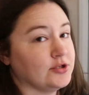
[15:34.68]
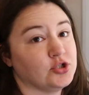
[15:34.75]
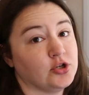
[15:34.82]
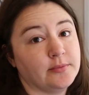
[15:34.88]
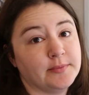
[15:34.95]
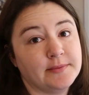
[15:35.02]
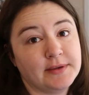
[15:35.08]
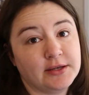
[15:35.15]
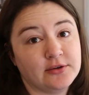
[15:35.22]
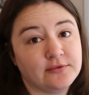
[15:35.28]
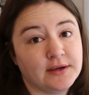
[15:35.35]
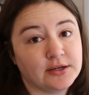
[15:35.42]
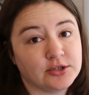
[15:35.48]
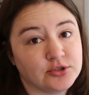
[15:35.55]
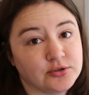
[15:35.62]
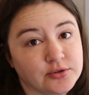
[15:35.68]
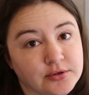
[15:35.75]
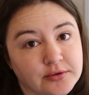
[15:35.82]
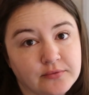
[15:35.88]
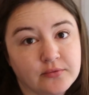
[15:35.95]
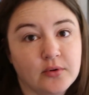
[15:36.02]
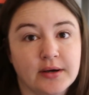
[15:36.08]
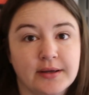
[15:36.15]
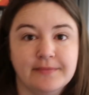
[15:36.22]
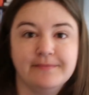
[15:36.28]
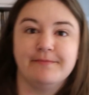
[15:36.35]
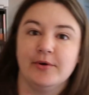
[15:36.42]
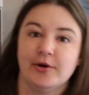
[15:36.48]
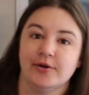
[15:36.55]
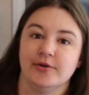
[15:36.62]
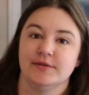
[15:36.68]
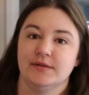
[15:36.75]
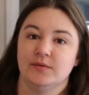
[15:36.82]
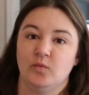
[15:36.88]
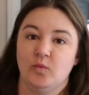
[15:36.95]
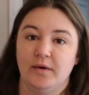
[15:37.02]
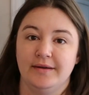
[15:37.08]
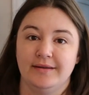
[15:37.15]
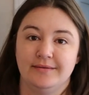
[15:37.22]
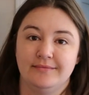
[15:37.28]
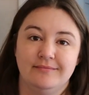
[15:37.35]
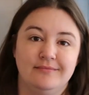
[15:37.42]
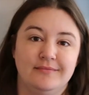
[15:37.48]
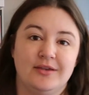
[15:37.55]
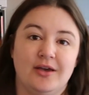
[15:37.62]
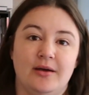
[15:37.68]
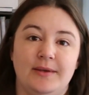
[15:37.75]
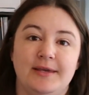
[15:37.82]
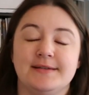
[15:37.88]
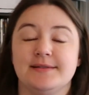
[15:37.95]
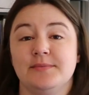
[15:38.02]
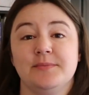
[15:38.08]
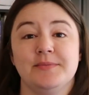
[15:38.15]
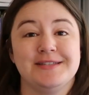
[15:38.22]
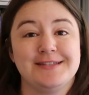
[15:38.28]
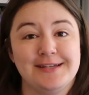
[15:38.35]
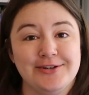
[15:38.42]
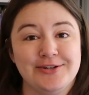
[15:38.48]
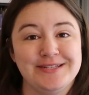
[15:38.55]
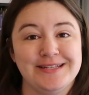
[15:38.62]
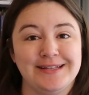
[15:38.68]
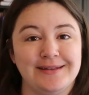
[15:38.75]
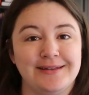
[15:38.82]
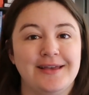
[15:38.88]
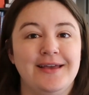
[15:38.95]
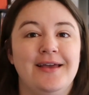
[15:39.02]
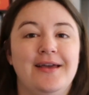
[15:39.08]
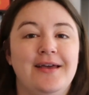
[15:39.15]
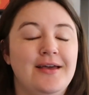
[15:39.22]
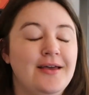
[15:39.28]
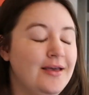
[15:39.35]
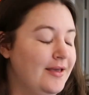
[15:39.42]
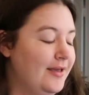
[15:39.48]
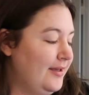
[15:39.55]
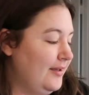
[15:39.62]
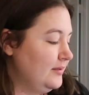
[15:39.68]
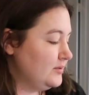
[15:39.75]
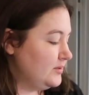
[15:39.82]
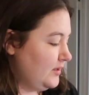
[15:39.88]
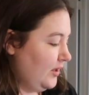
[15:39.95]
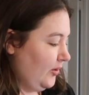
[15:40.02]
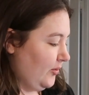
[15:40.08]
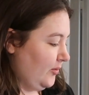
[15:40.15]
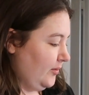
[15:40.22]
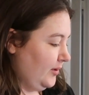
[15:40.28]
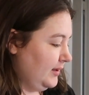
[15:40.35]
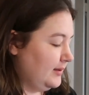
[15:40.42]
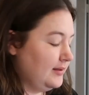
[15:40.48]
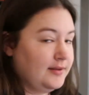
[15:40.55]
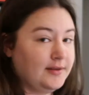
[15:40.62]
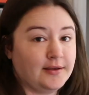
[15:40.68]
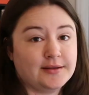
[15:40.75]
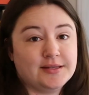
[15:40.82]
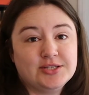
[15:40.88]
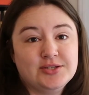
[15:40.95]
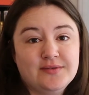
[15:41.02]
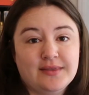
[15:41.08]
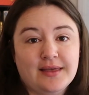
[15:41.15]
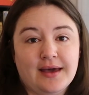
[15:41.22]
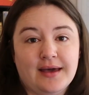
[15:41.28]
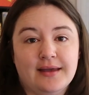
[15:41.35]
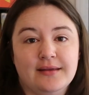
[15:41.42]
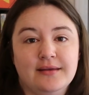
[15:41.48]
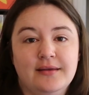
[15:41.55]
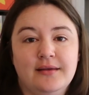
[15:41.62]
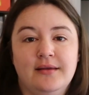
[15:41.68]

the Sharpie manufacturer of what markers and what cubby, because I'm going to put stickers in it. So, I'm gonna do that.